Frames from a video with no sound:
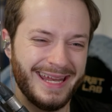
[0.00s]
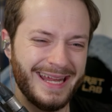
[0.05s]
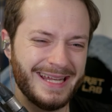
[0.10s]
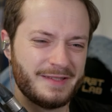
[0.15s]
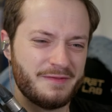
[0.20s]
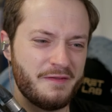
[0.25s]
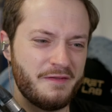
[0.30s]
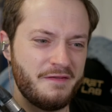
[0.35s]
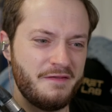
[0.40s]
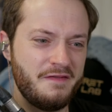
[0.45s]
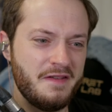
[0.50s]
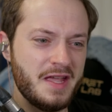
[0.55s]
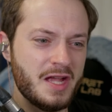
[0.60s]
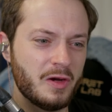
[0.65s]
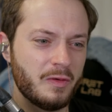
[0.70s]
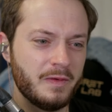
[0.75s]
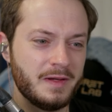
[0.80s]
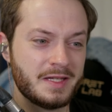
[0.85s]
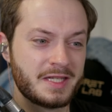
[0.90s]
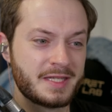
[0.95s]
It's
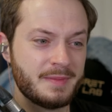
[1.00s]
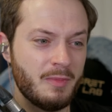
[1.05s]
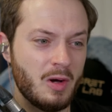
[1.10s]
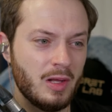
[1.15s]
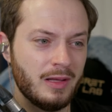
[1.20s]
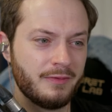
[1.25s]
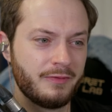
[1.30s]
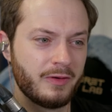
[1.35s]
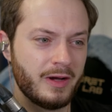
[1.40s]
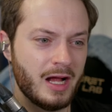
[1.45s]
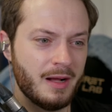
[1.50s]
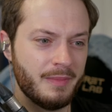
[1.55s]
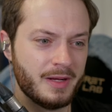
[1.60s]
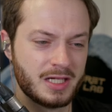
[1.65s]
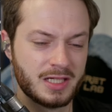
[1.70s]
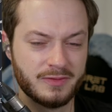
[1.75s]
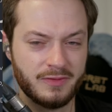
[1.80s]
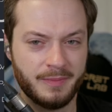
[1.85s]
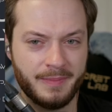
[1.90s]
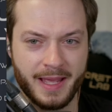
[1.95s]
very small for how
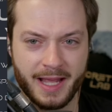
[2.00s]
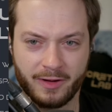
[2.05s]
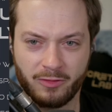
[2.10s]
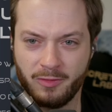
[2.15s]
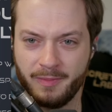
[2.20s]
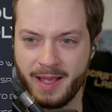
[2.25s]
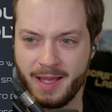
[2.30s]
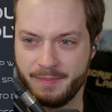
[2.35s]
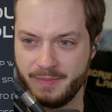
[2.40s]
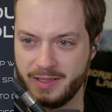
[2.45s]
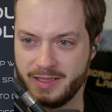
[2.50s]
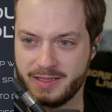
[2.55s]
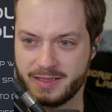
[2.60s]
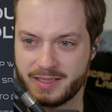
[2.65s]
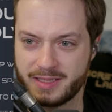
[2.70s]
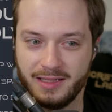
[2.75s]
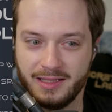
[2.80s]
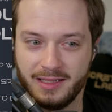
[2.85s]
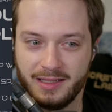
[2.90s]
much of a macro map it is.